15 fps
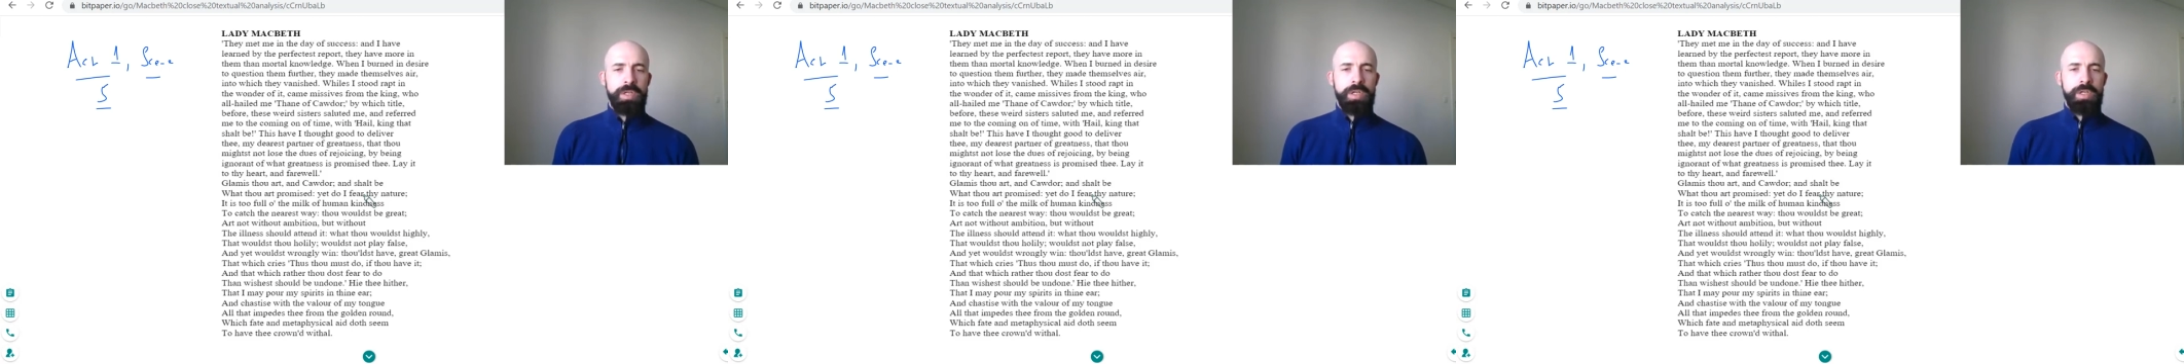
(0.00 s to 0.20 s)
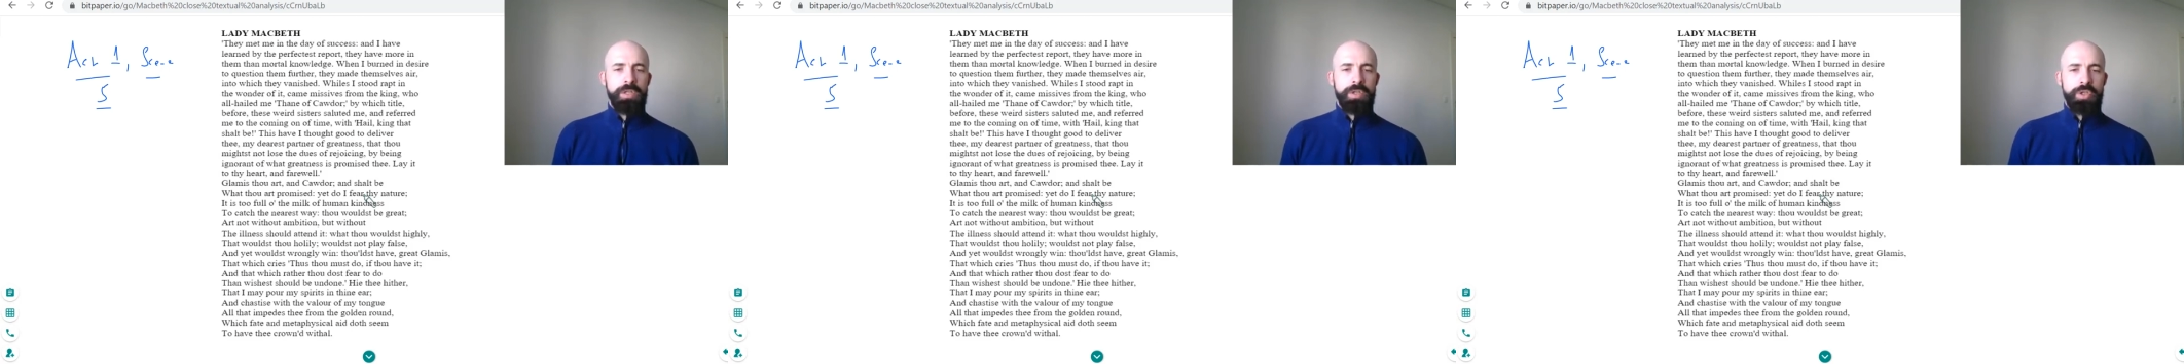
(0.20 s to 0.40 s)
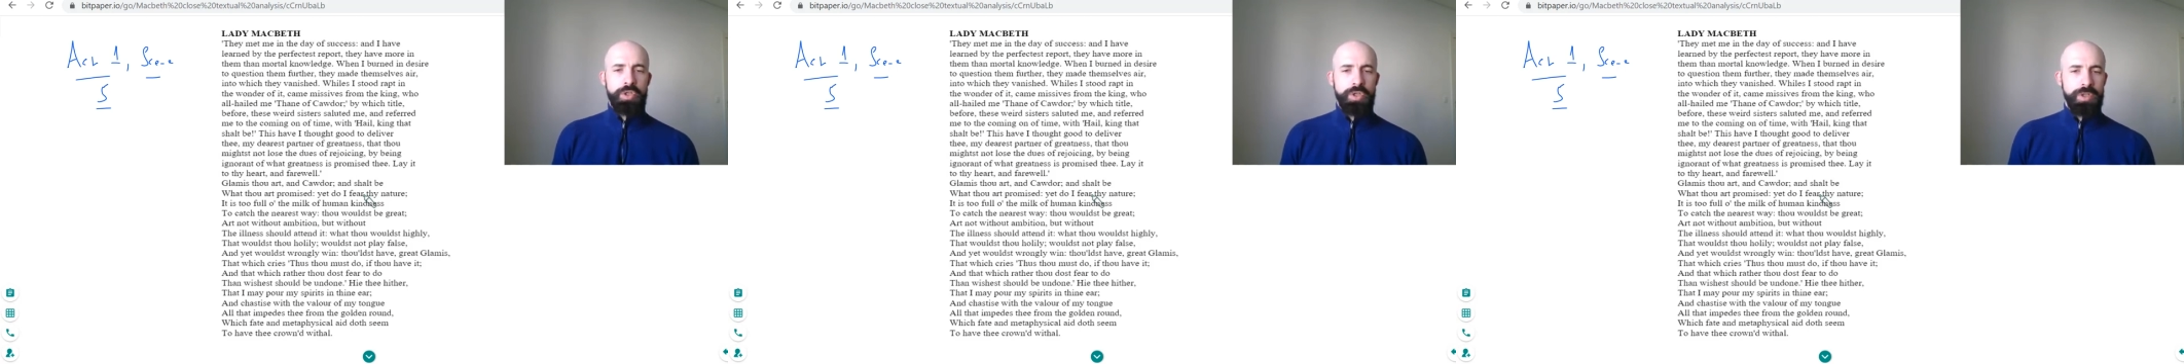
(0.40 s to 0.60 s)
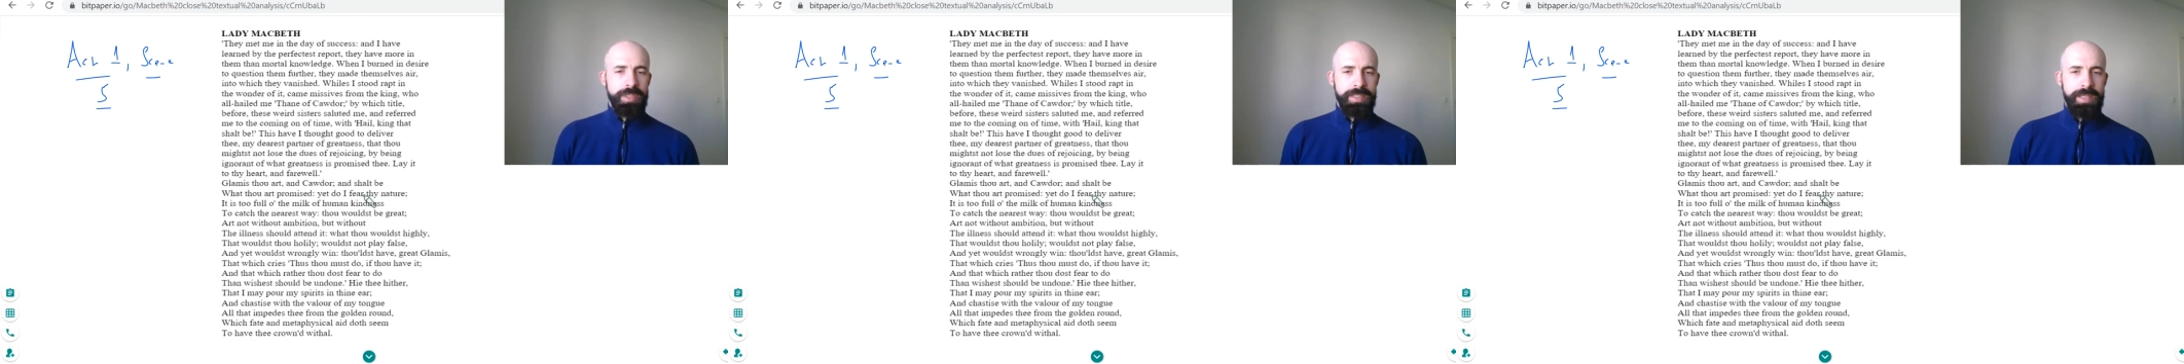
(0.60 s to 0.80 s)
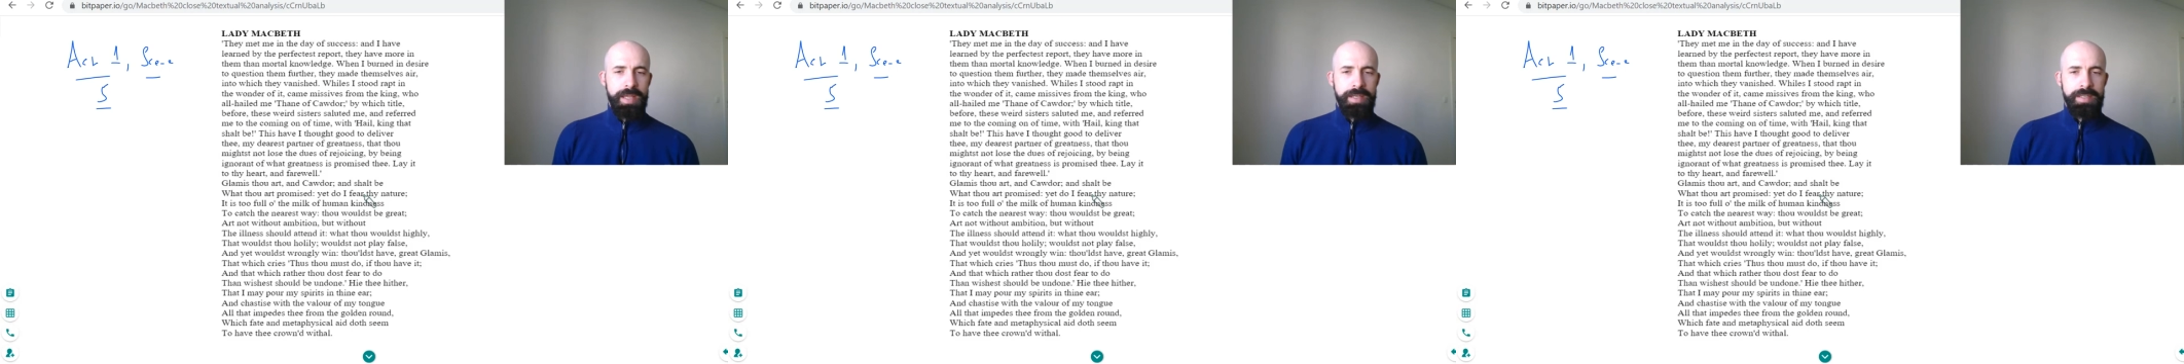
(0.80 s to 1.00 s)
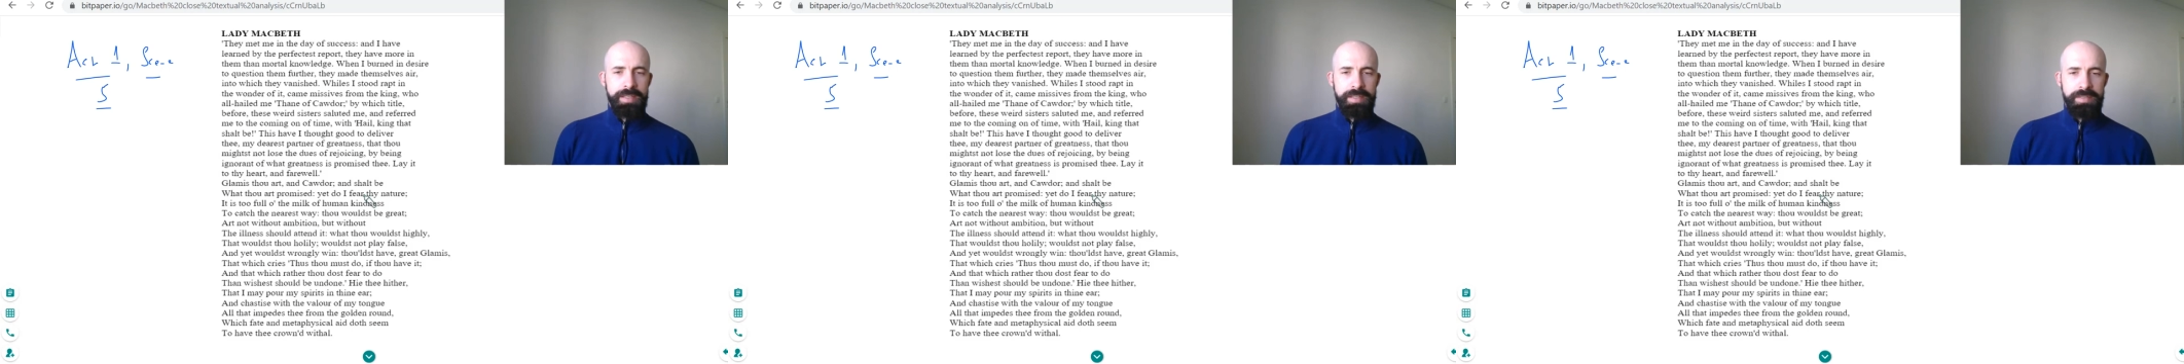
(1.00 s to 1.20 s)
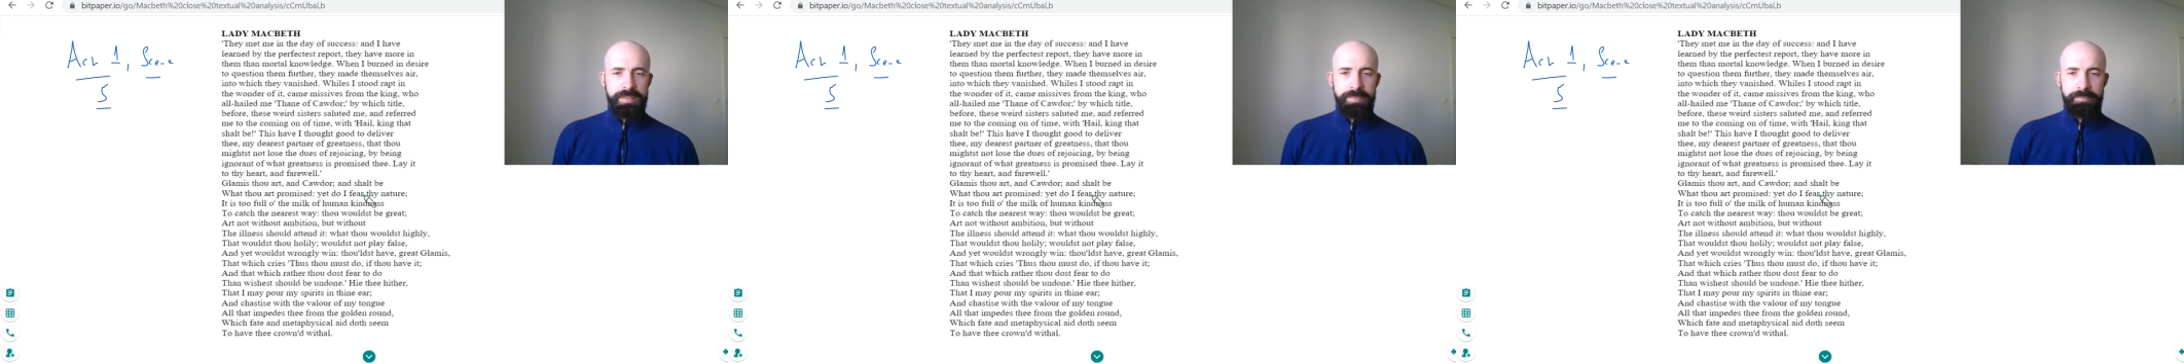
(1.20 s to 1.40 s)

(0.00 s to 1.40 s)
that should attend it.